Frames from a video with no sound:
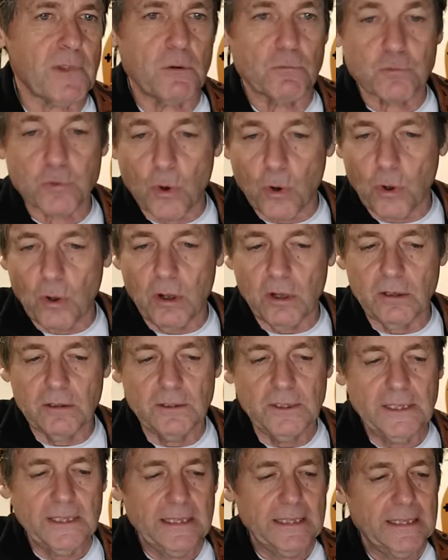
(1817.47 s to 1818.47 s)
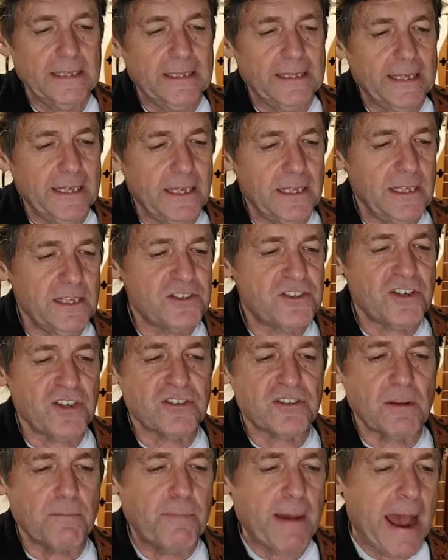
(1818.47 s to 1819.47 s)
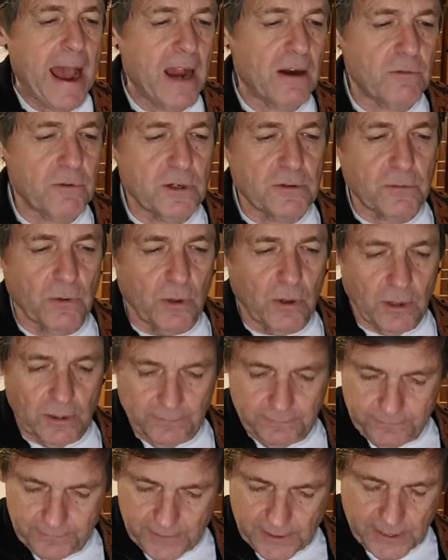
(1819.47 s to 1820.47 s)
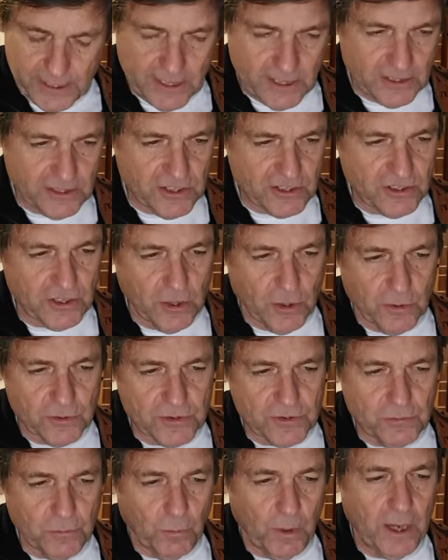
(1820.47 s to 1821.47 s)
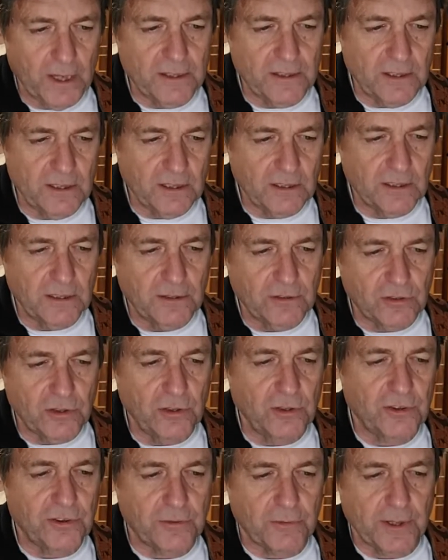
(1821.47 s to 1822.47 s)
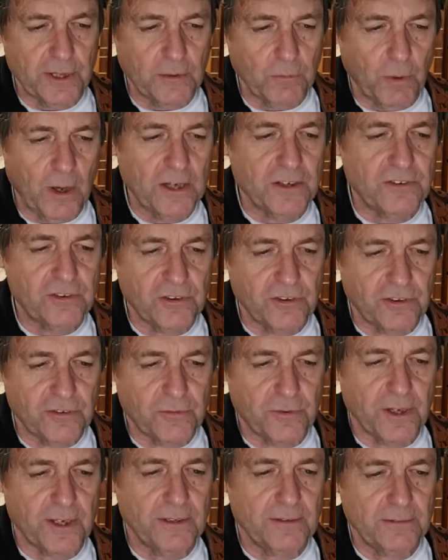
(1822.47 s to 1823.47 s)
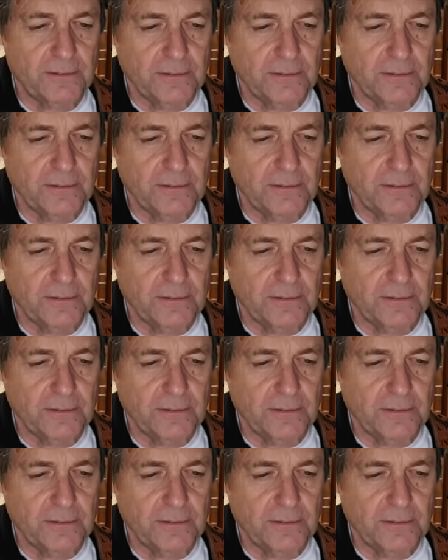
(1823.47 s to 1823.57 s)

roll, and it's just a backward roll, and it just goes 1, 2, 3, 1, 2, 3.